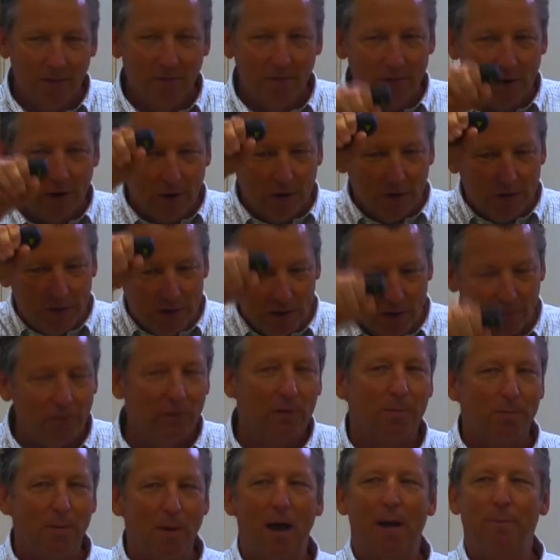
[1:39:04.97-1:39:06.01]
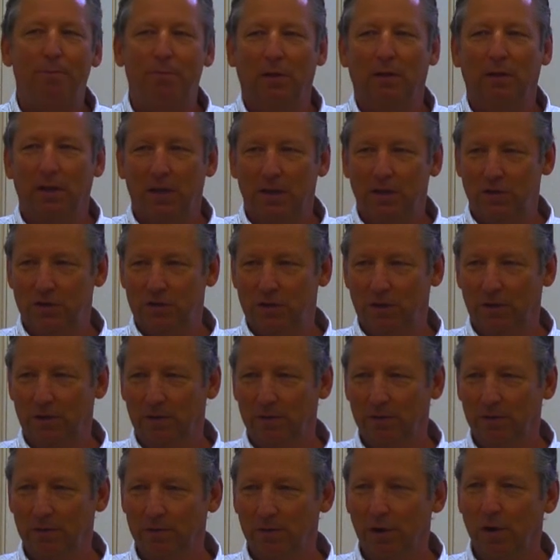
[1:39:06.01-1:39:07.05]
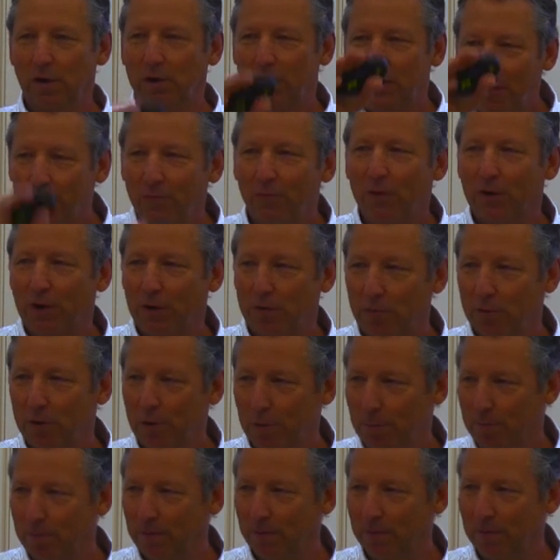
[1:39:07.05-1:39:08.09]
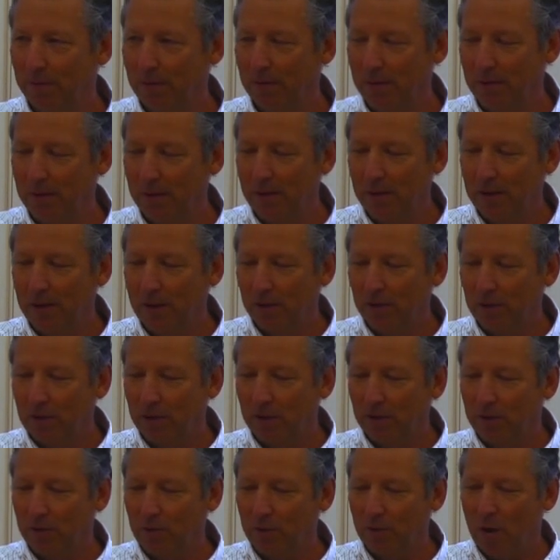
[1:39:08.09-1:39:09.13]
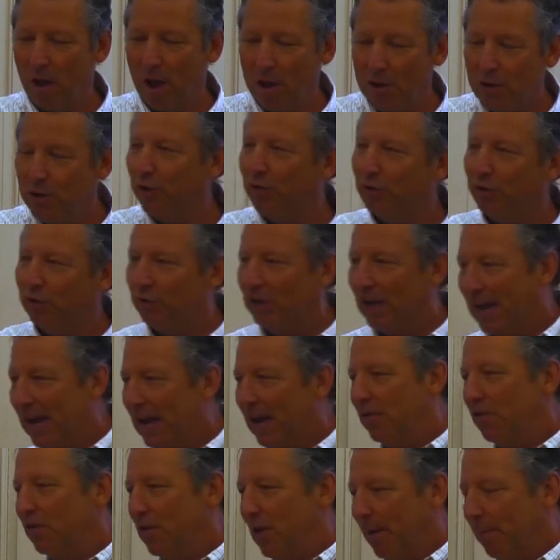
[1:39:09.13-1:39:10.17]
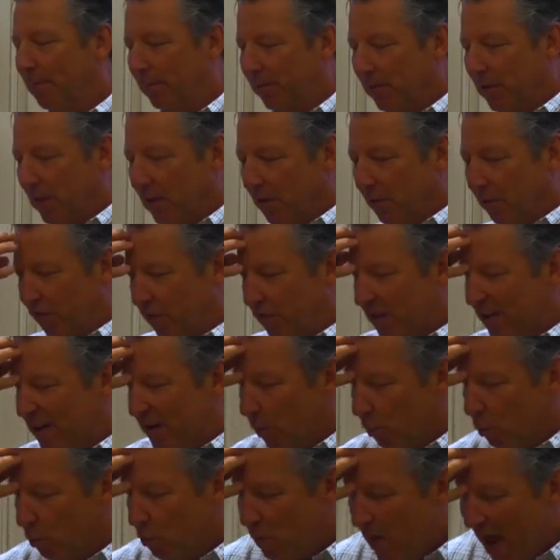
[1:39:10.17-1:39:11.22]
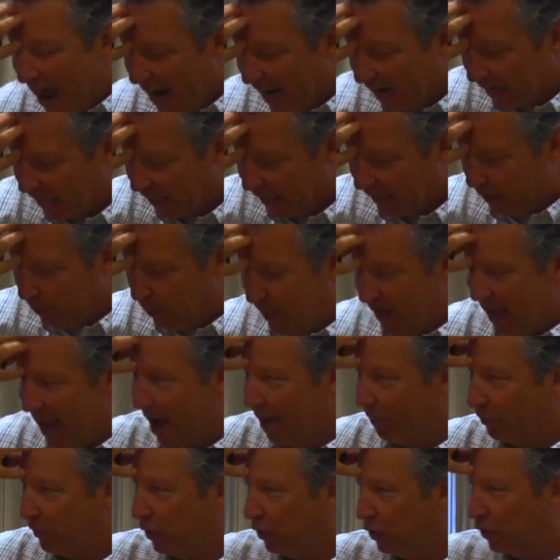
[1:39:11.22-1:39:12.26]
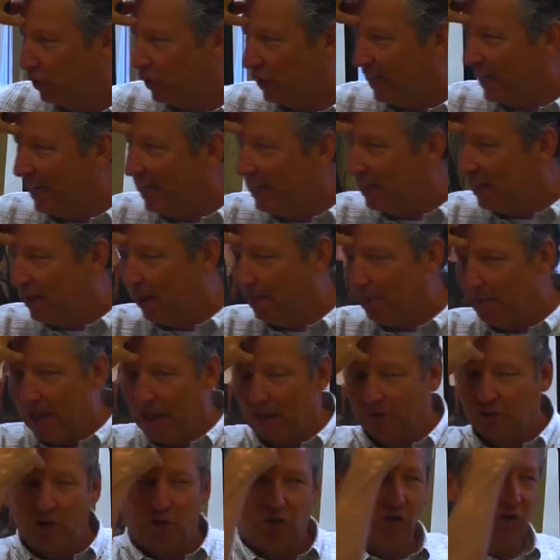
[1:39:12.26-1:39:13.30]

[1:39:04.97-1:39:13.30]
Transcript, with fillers: They're a different population, they're a different group. To, to understand them, theoretically, we have to see them as a